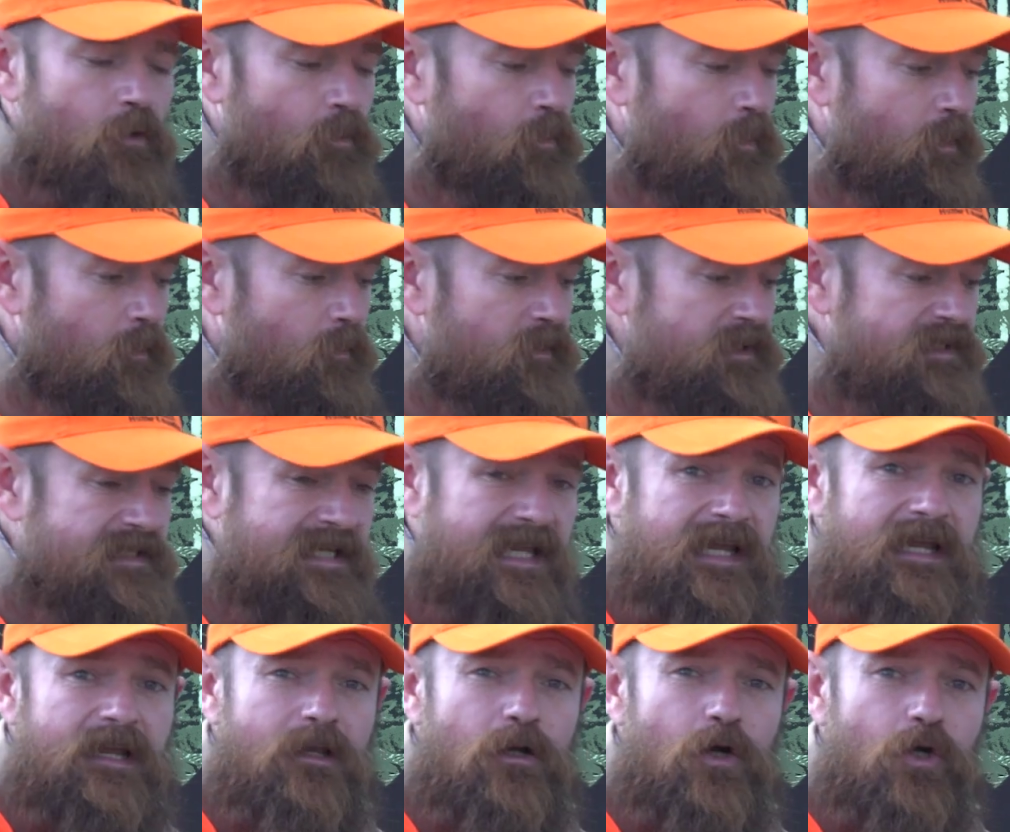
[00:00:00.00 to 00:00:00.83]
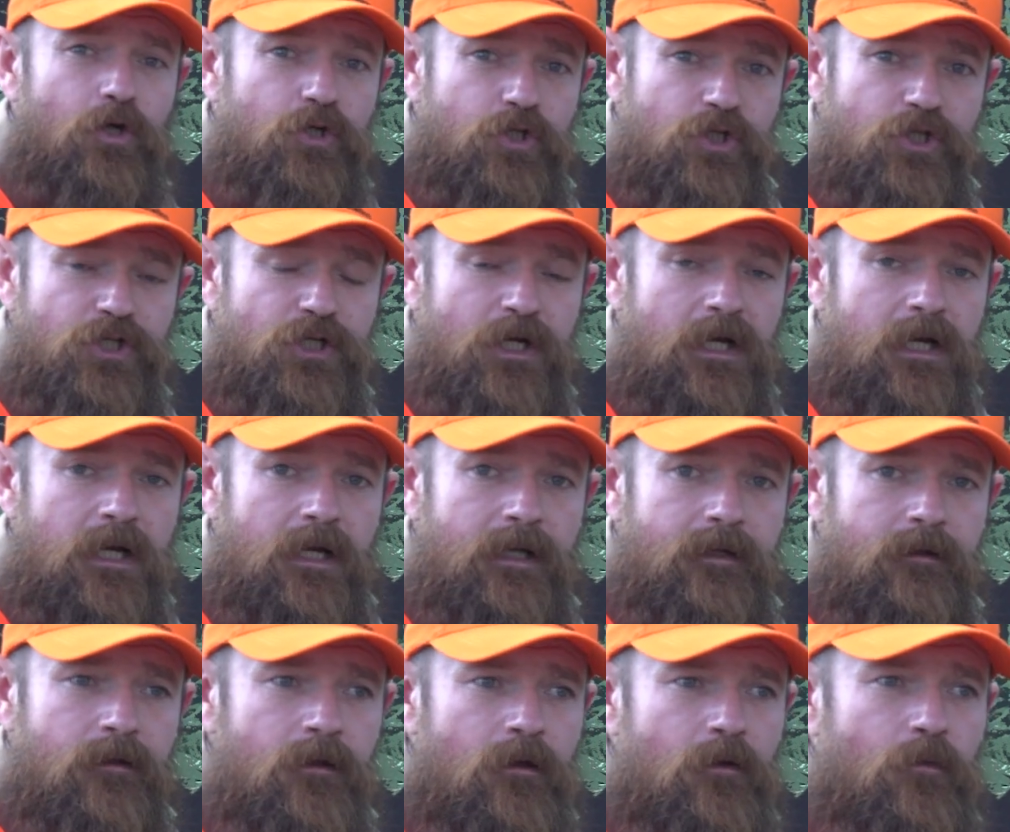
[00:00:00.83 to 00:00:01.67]
When we take our
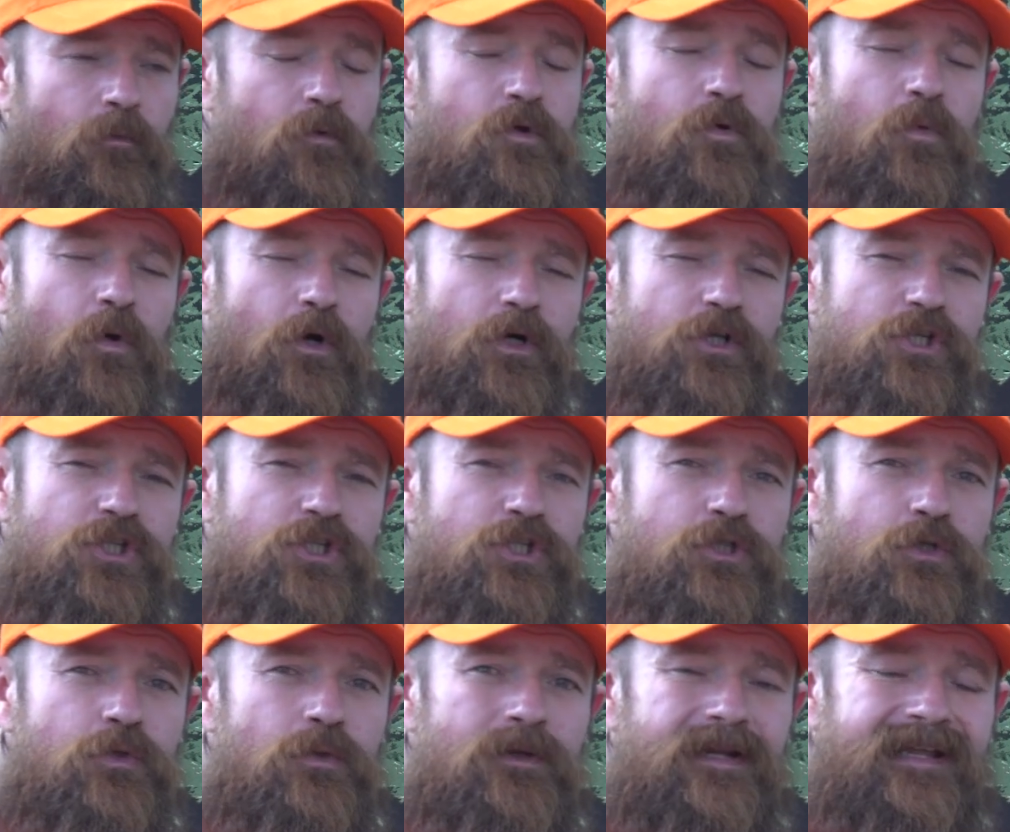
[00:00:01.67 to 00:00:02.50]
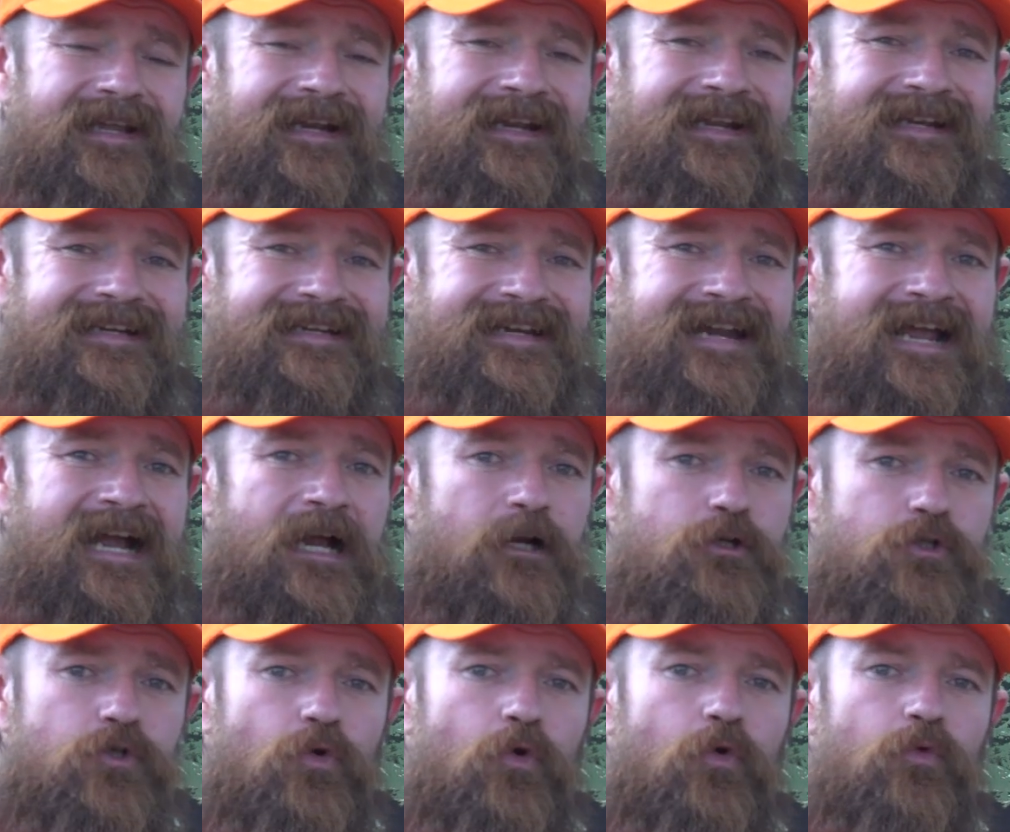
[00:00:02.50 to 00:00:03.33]
shot, we want to shoot at a
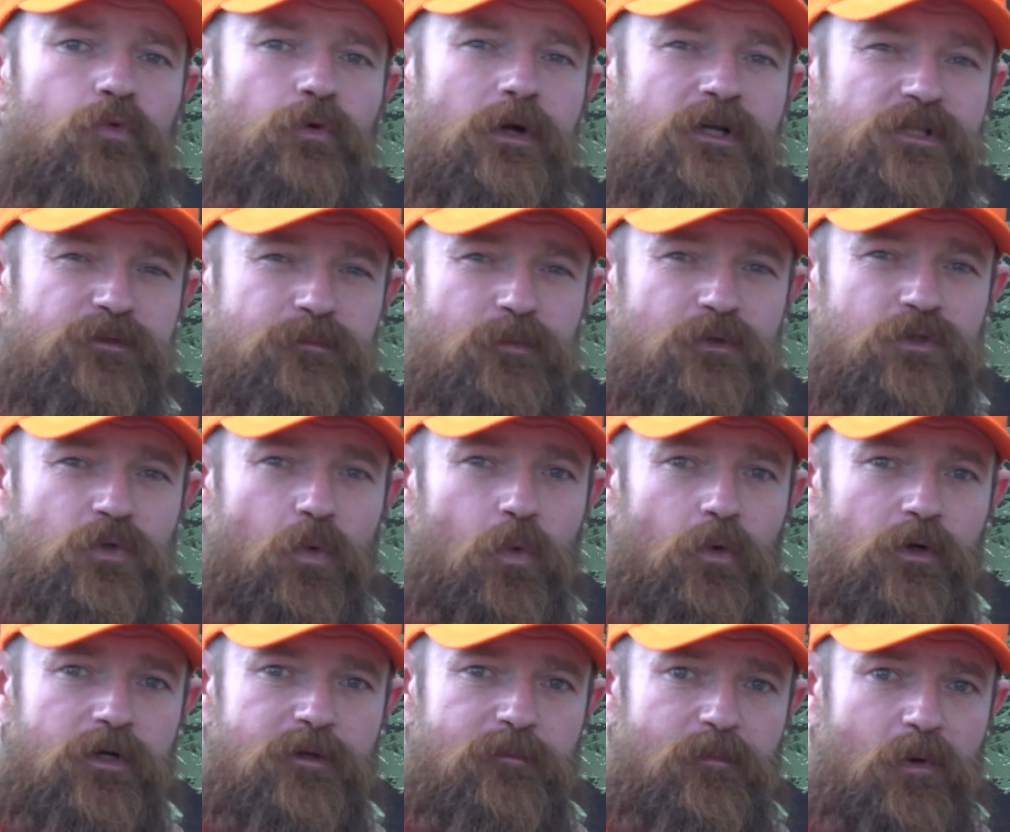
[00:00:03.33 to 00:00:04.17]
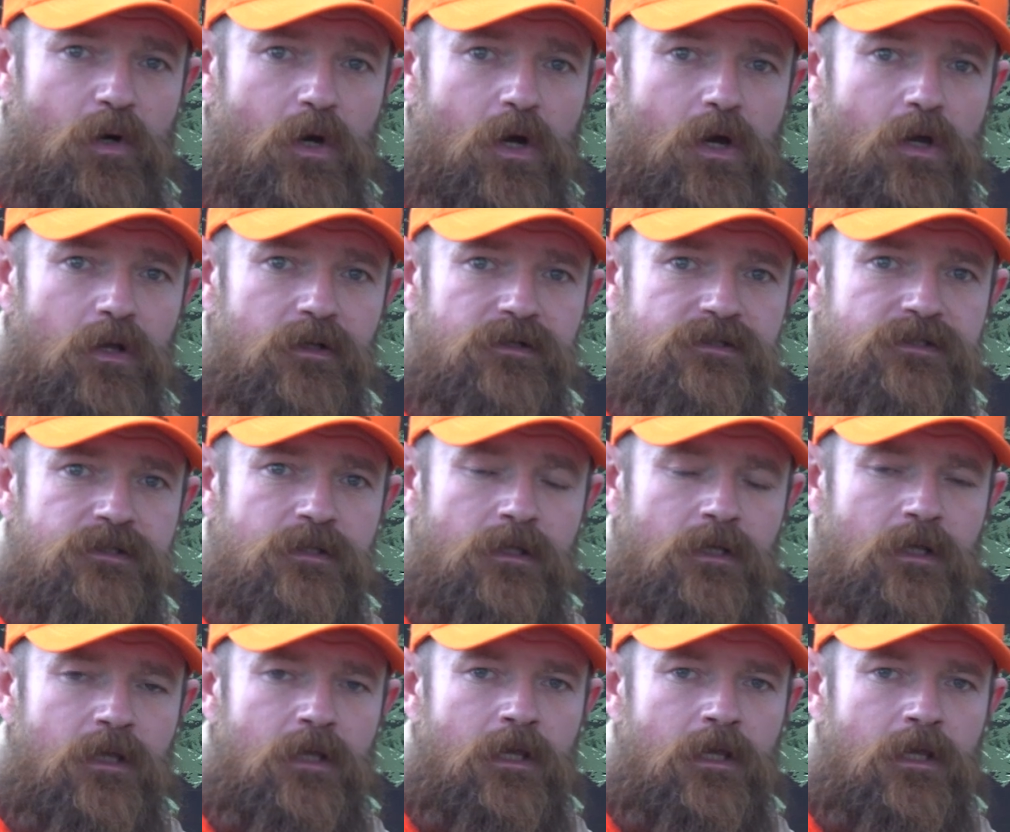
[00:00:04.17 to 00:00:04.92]
natural respiratory pause.